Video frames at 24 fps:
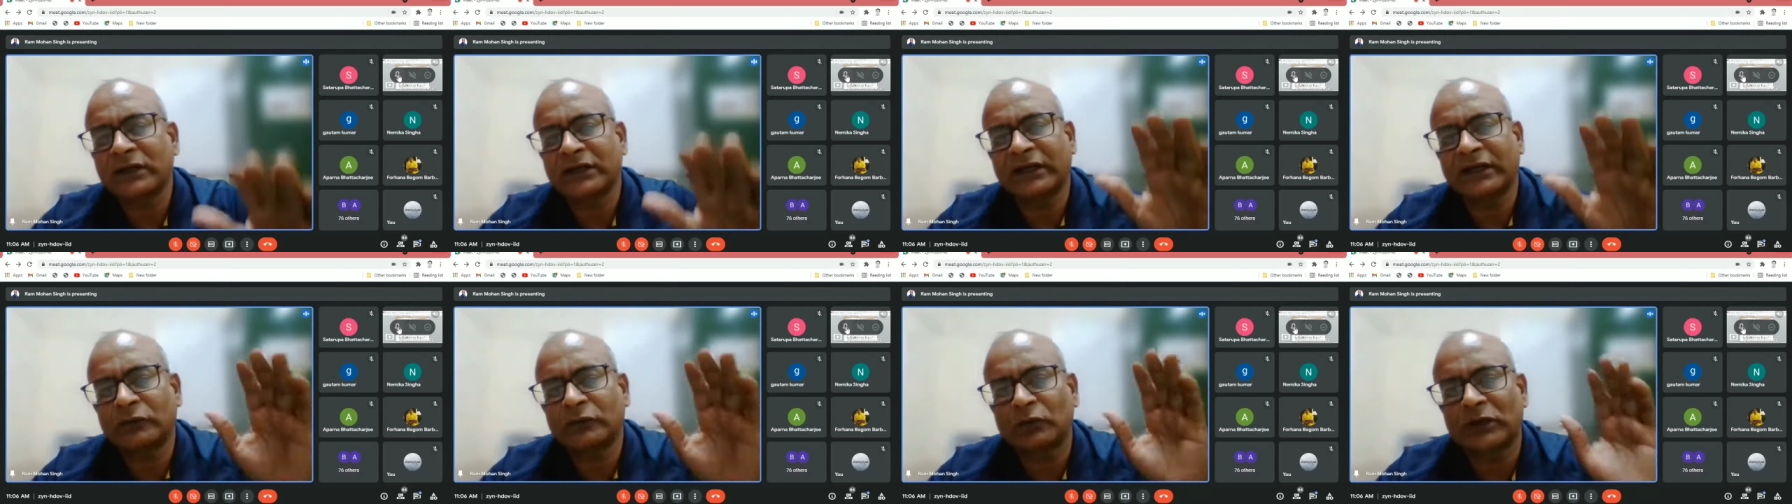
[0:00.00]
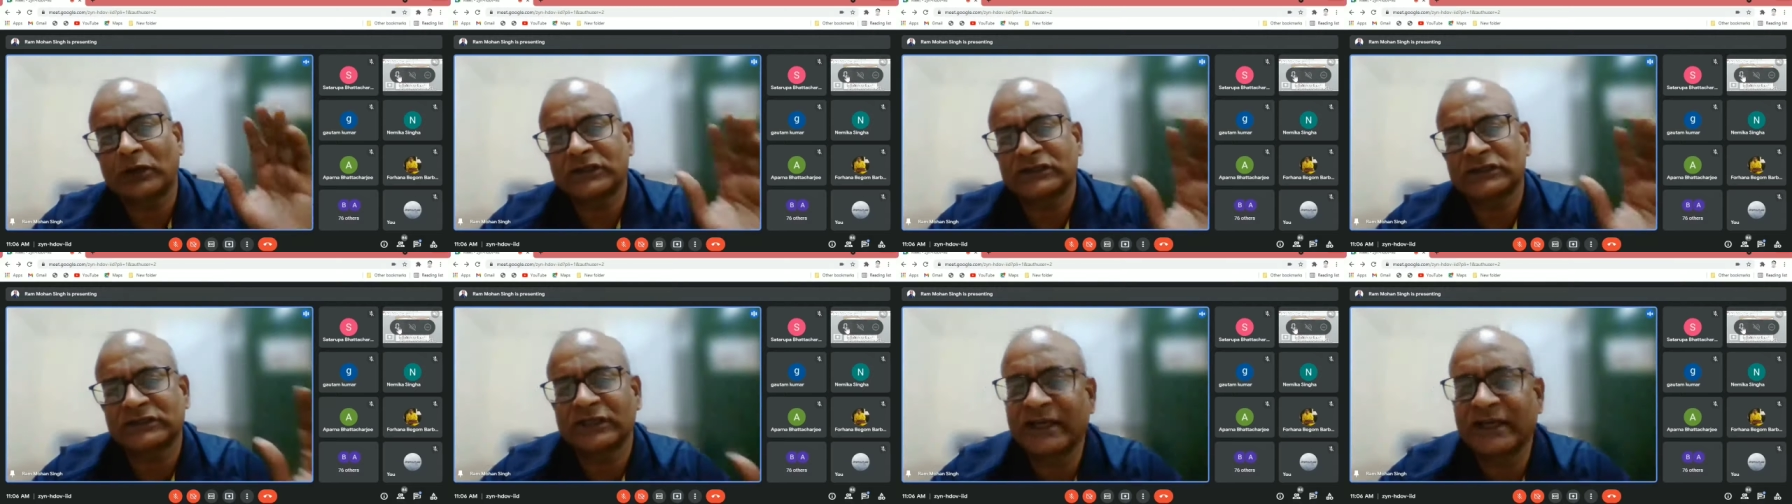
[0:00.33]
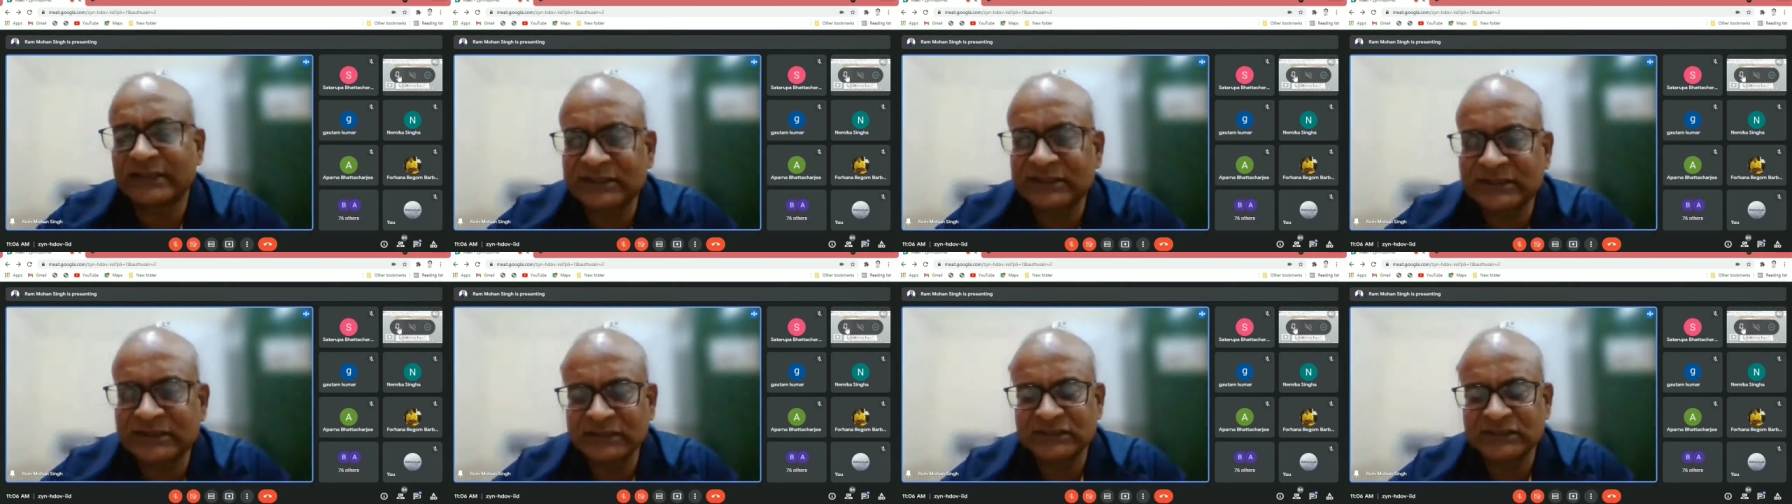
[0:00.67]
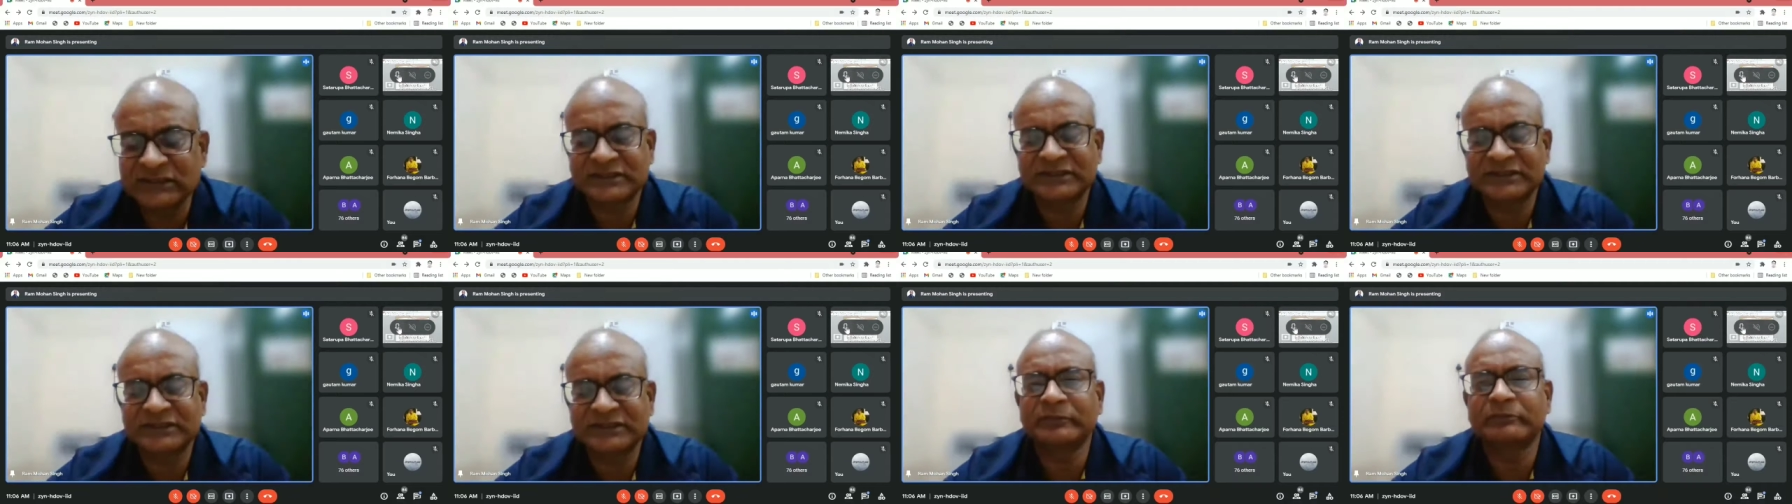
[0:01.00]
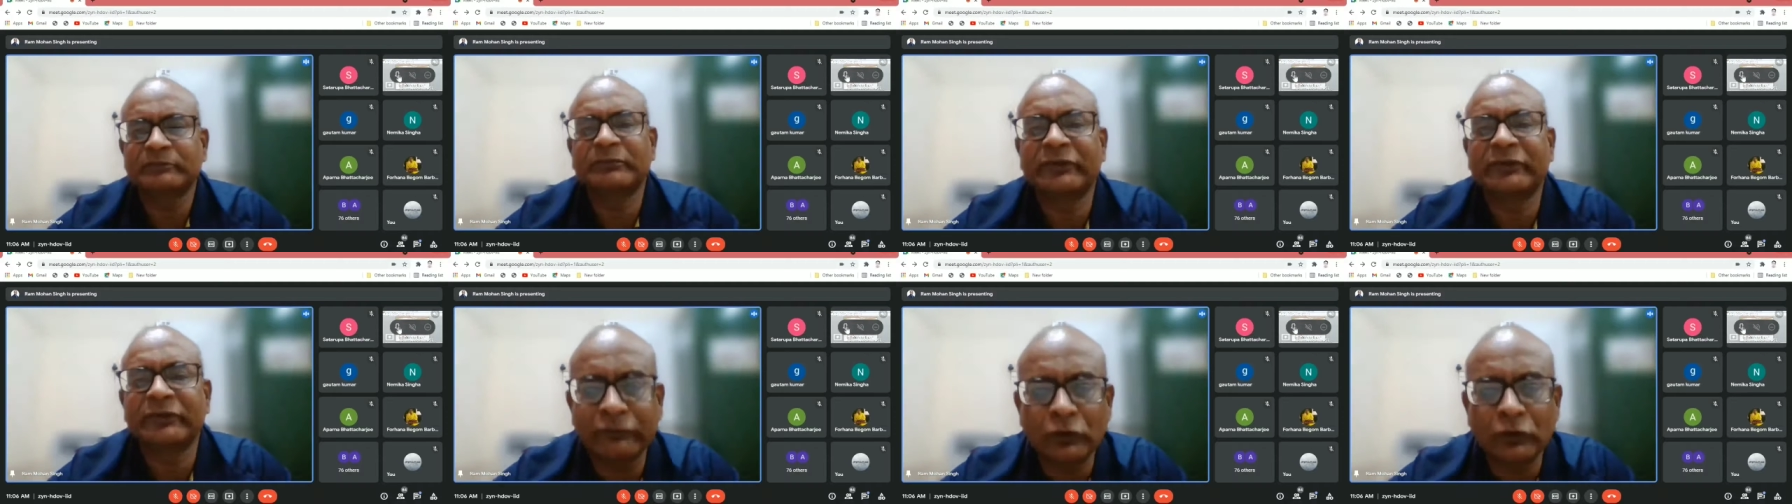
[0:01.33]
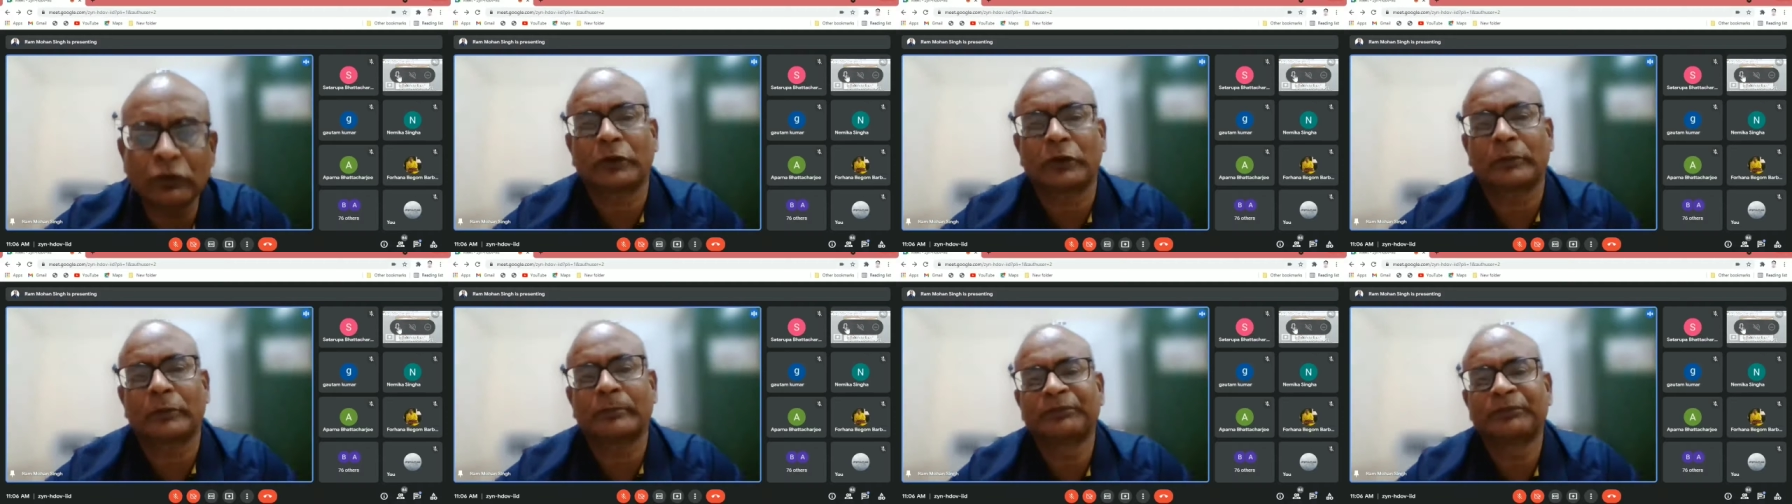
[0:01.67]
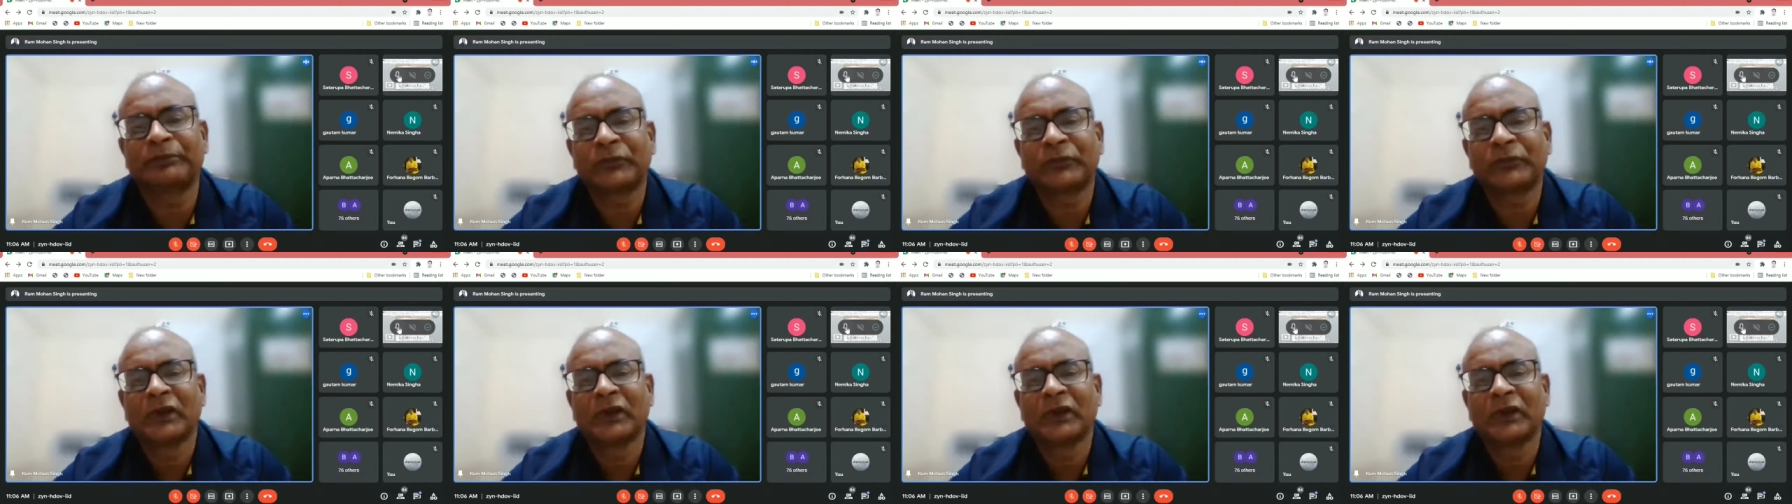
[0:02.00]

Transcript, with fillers: it was existing before.